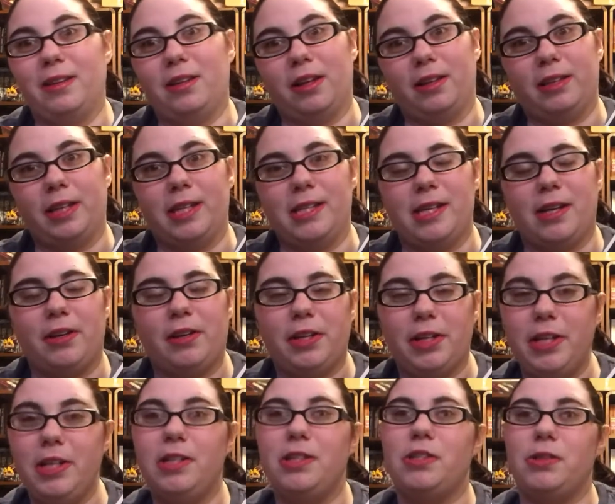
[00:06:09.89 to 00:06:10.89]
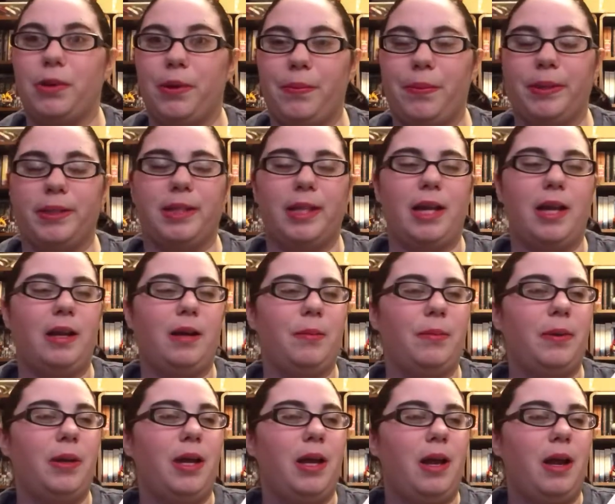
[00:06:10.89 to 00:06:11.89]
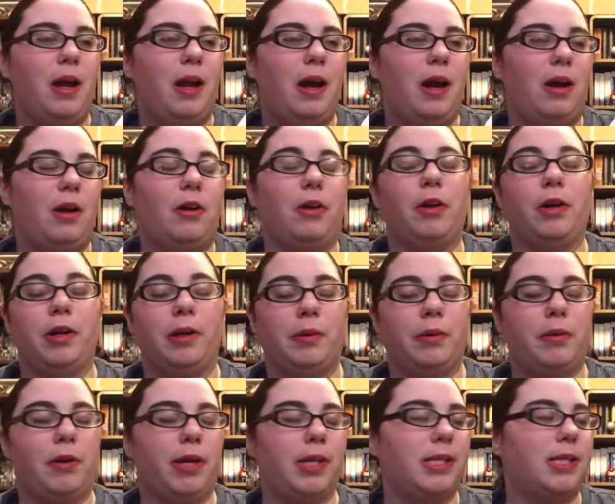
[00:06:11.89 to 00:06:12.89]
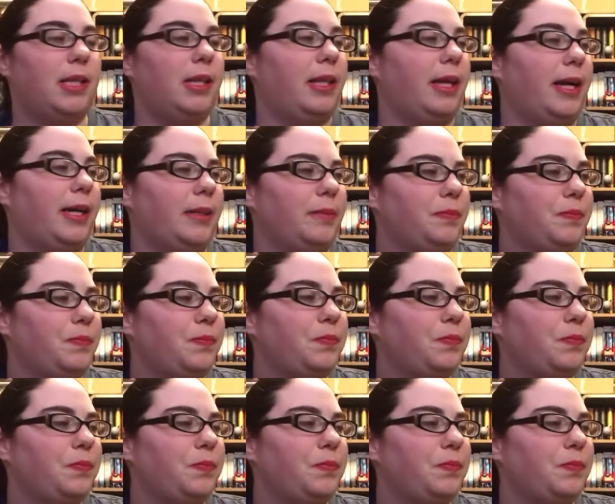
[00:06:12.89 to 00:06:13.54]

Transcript: thought that sounded good, so I picked that up, or requested that.